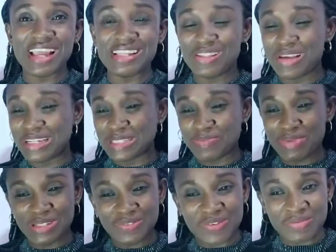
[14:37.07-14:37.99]
I did not
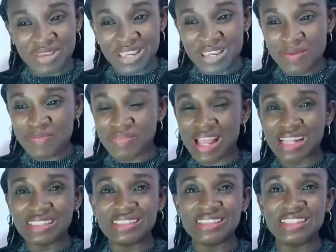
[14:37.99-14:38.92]
expect from him,
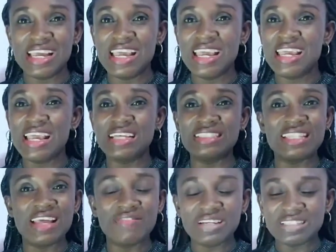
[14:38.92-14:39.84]
and he has
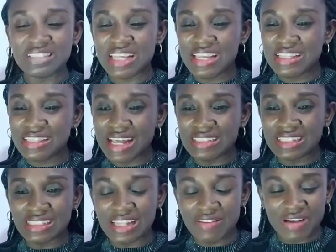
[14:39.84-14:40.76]
never said that,
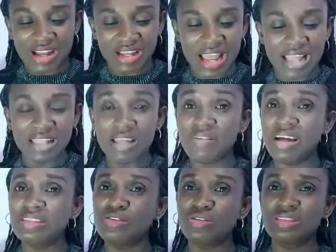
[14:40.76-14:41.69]
and I
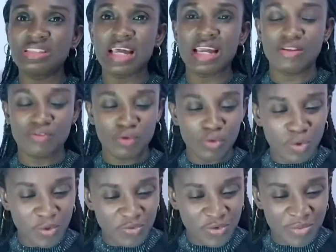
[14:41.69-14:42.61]
never thought that kind of word
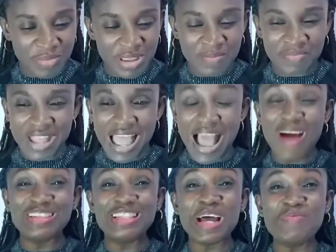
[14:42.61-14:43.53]
come from him. I
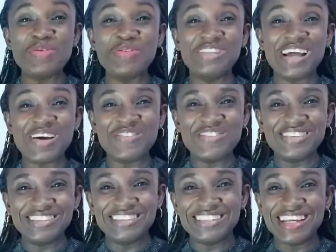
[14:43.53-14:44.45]
was not happy with that
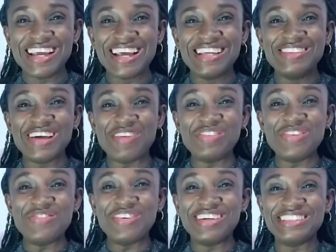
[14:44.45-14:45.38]
word. So I've
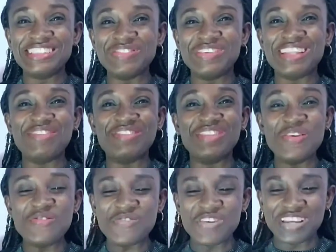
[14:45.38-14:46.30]
not forgotten, but I've
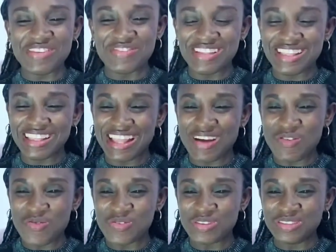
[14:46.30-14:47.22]
learned forgiving that
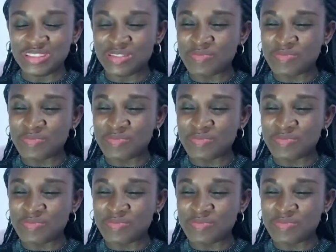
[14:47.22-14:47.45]
word.